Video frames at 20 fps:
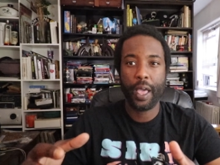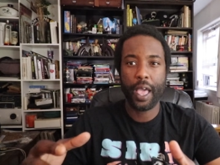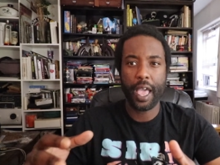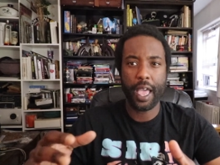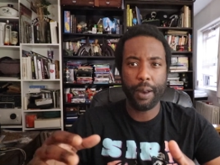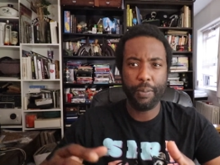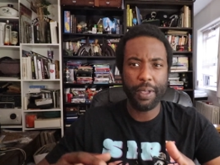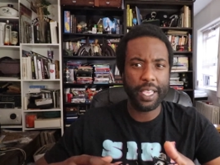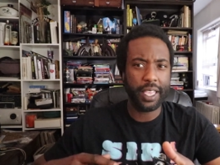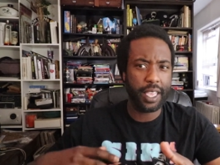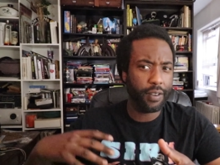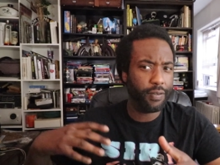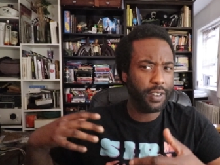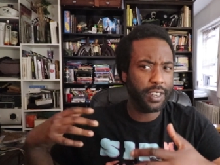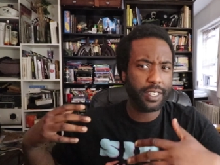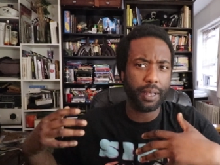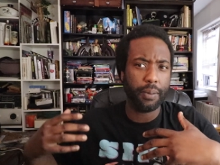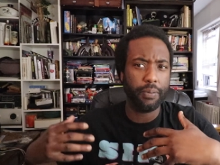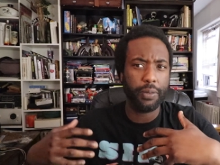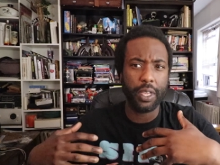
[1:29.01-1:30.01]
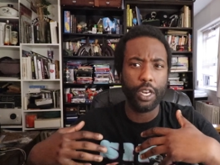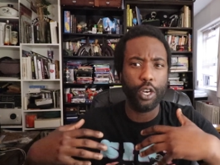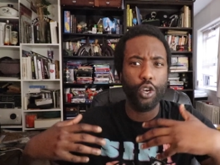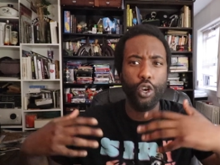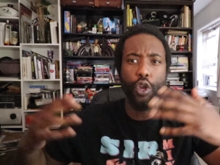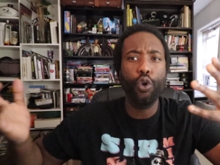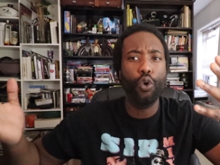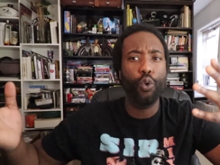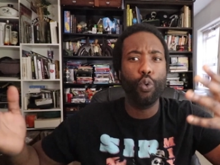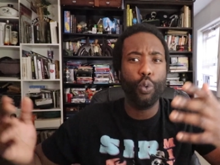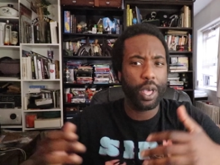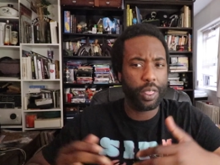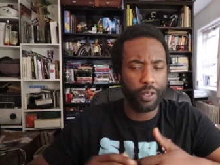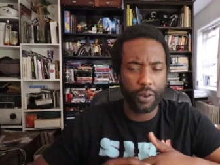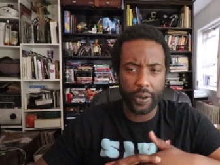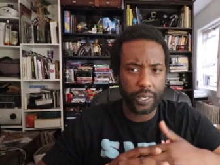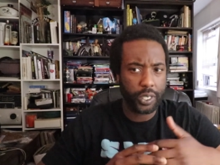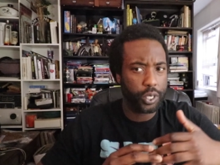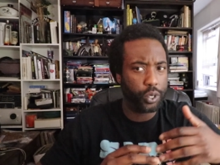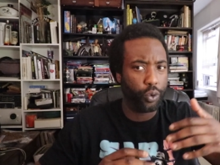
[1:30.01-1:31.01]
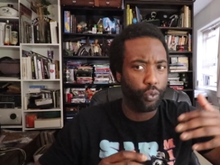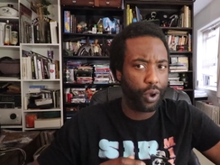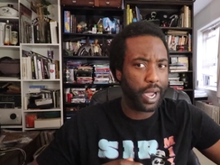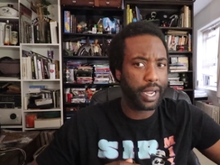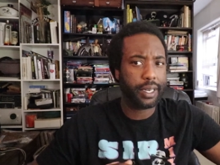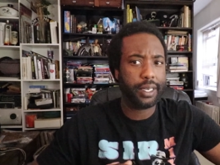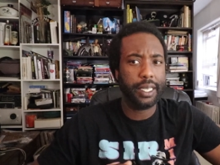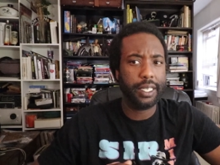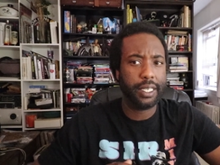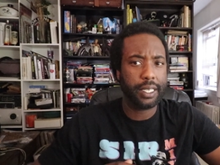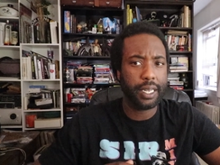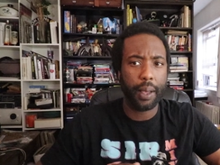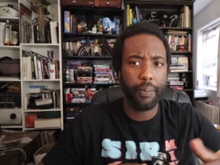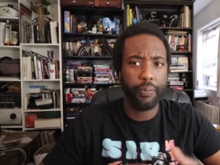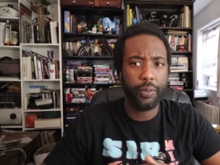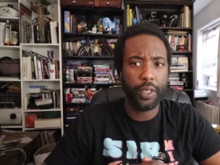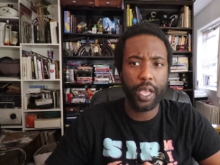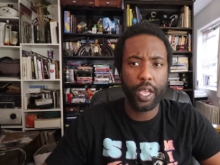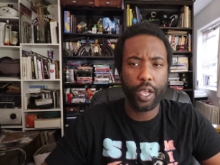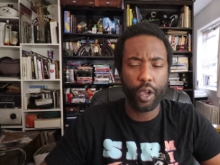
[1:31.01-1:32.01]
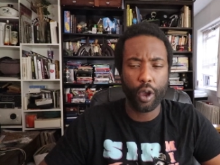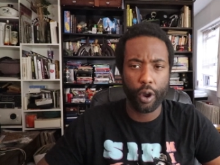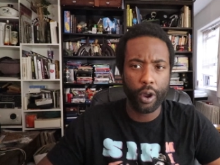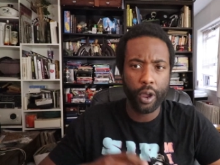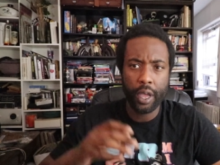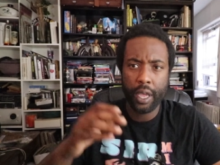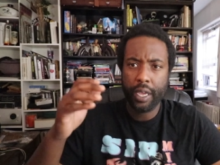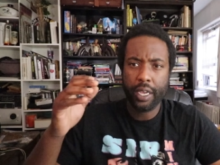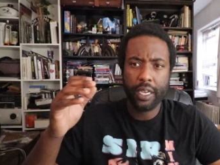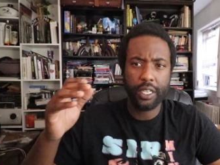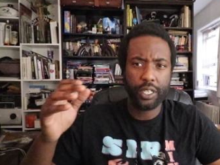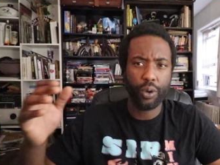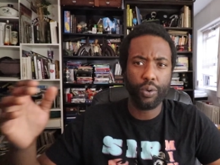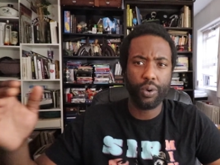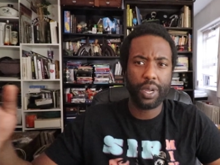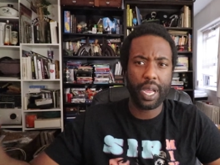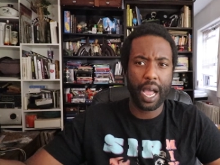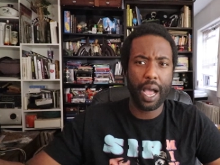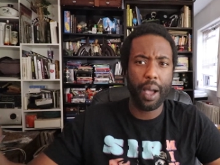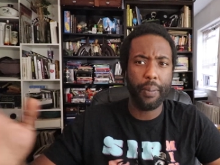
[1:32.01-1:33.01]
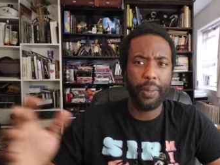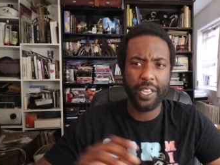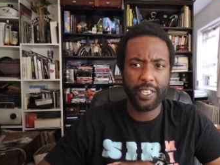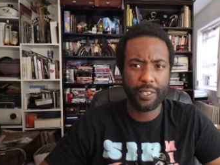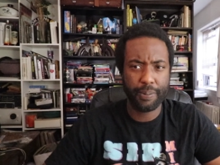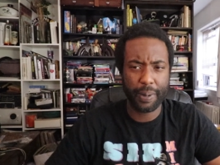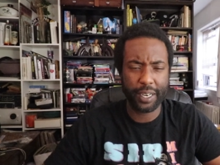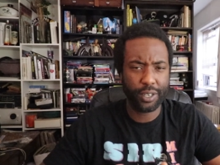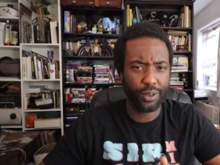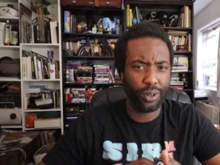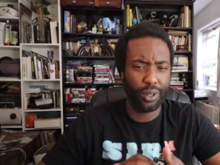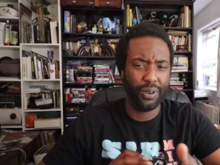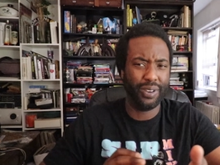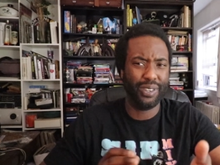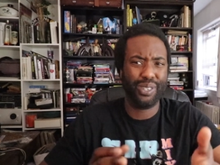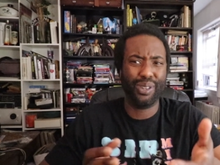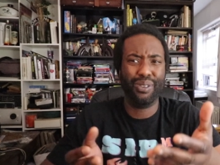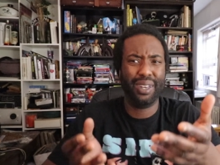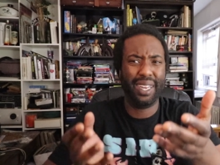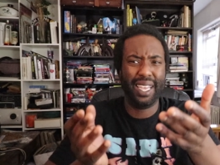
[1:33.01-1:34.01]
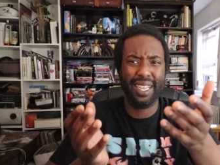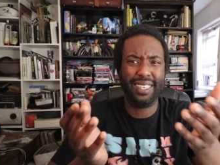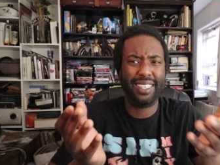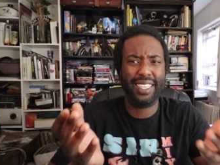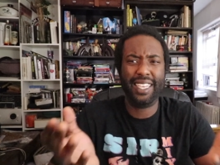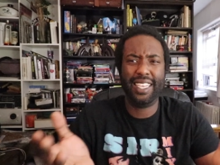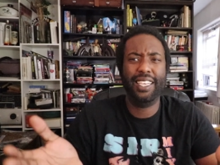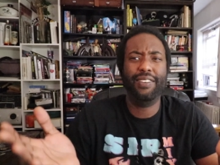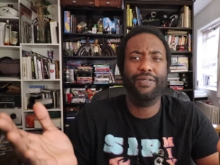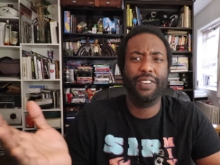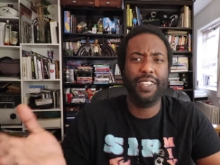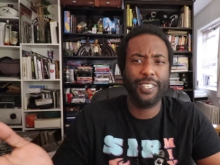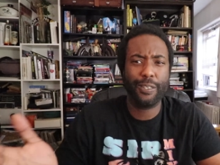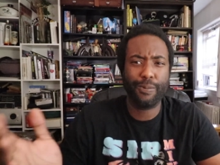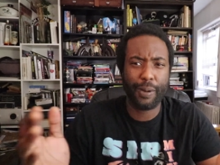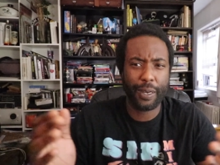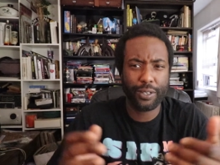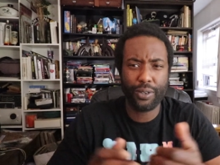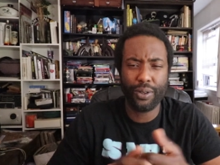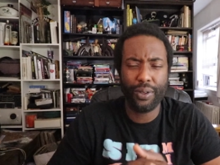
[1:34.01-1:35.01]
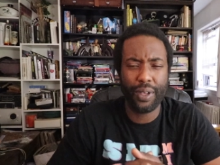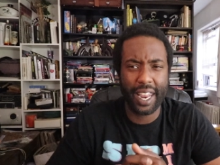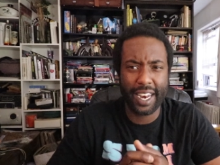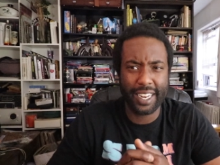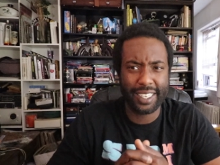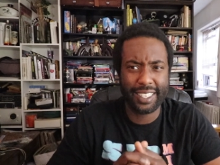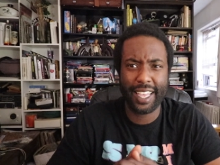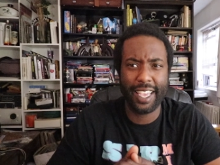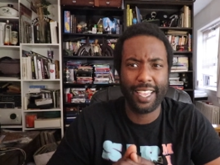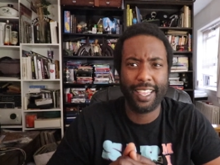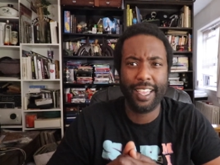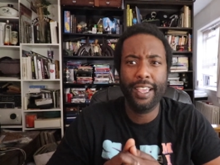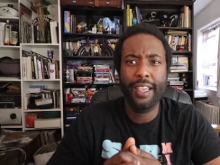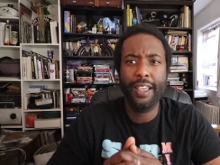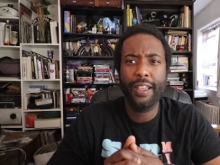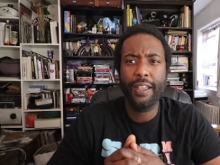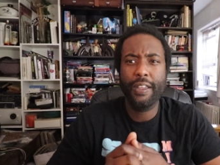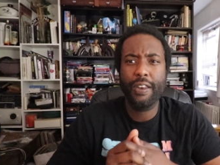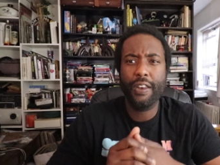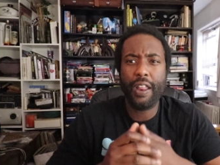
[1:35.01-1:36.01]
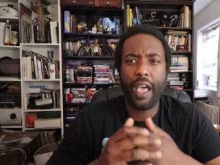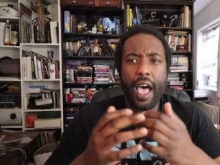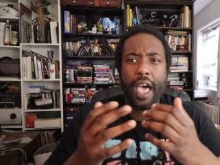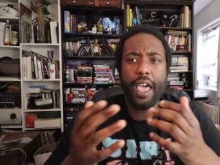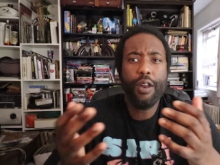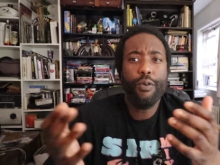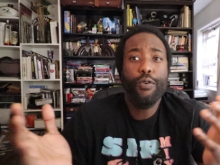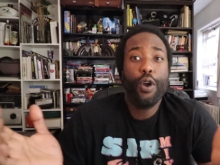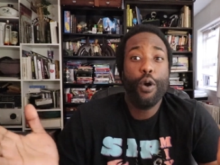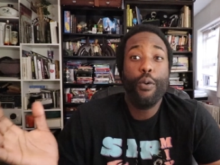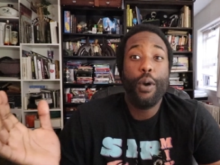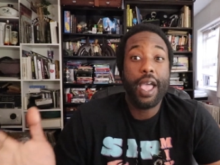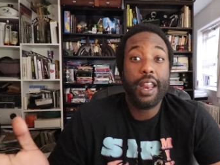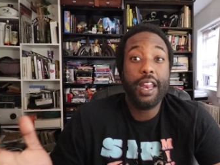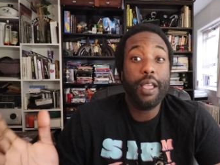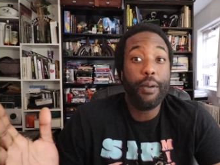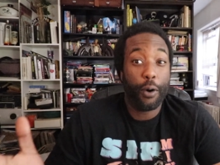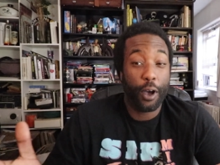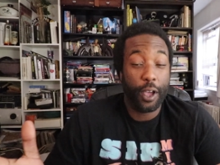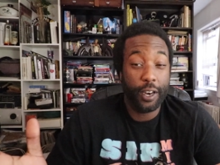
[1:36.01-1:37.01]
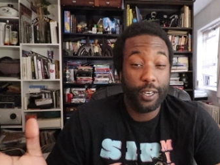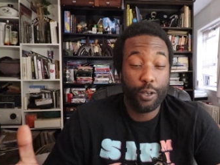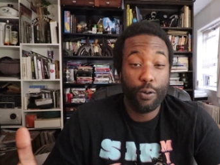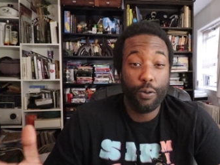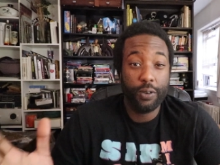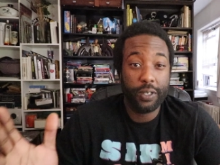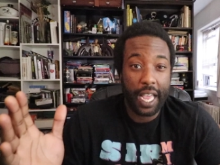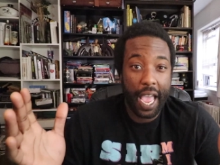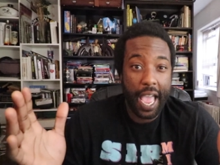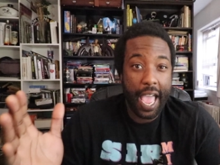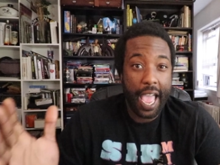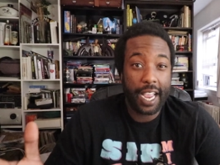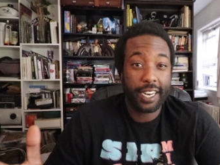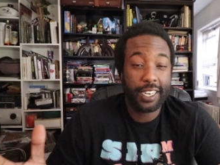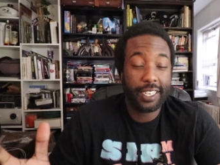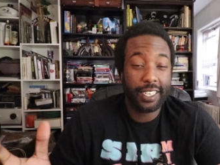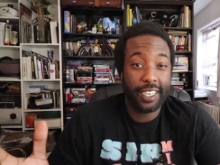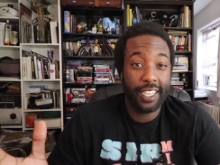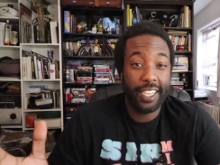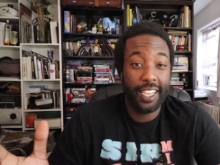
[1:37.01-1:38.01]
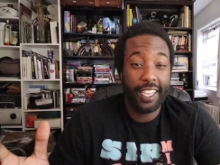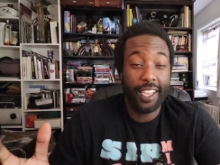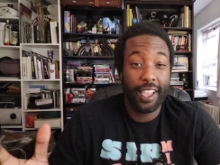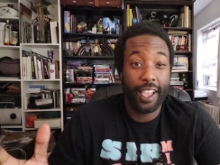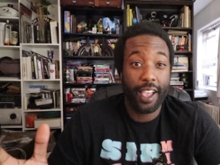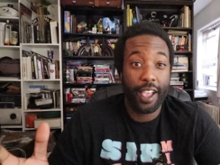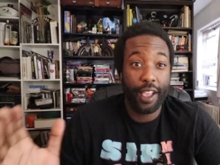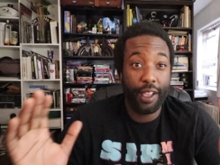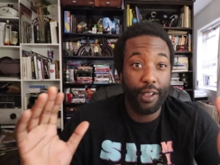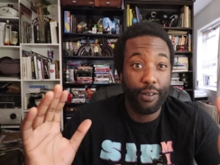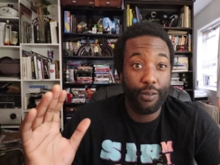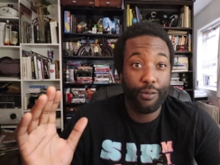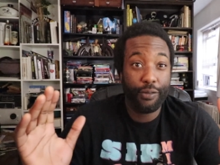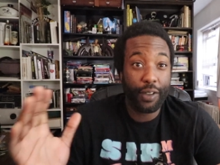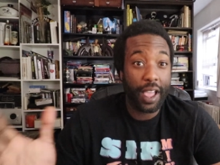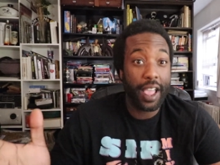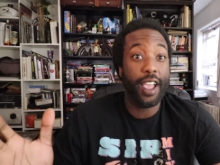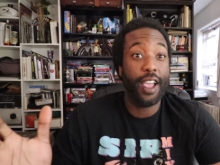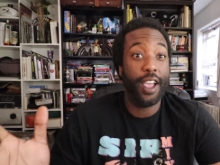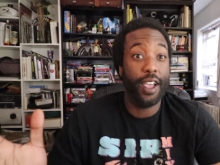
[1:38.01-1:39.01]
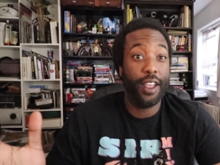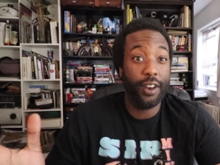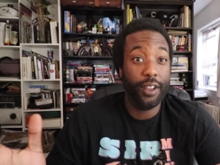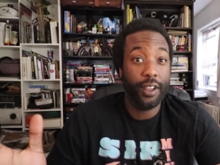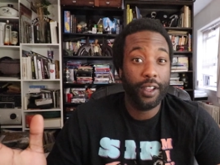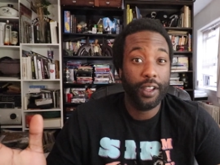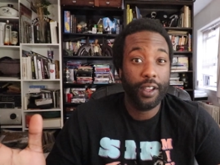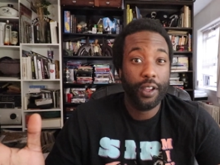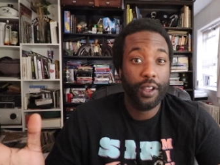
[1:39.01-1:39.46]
and be given something new, whether it's directing something or his own comedy special or his own like TV special. And it's like, I don't know anyone who's actually a fan